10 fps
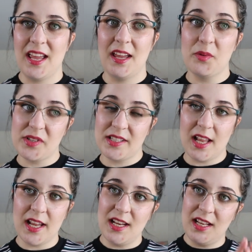It was
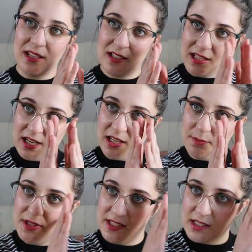slightly
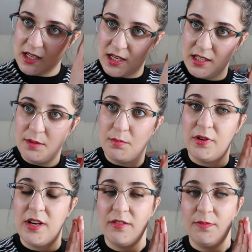beside the
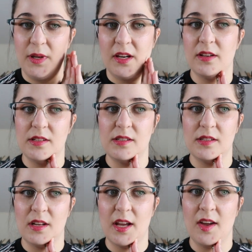brief,
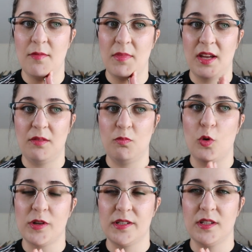because it
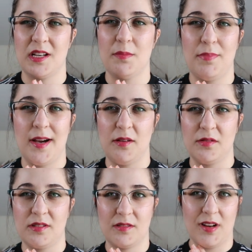wasn't
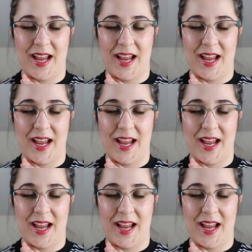about,